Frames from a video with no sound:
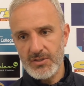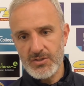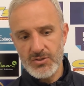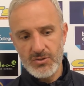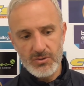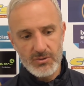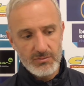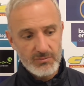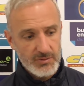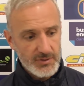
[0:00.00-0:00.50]

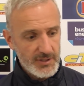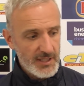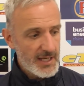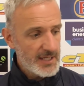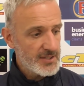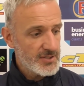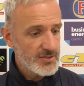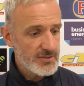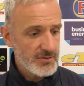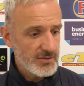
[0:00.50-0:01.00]
So
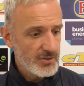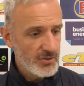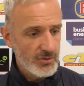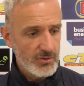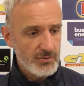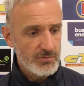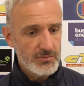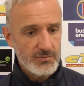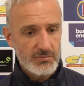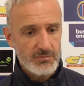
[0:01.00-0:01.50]
yes, you
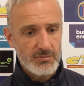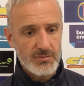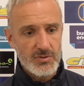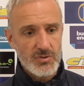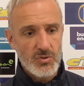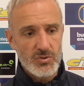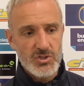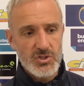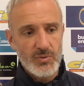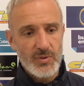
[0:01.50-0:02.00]
know,
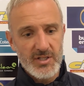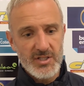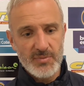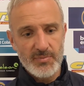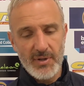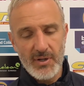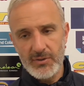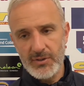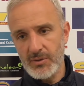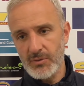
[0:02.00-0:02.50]
no two ways
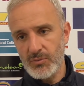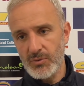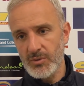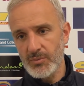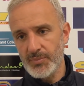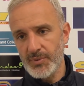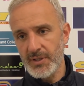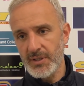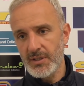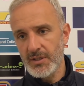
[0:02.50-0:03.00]
about it,
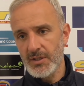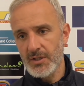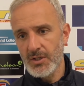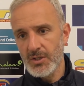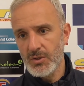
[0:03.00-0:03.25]
we'll be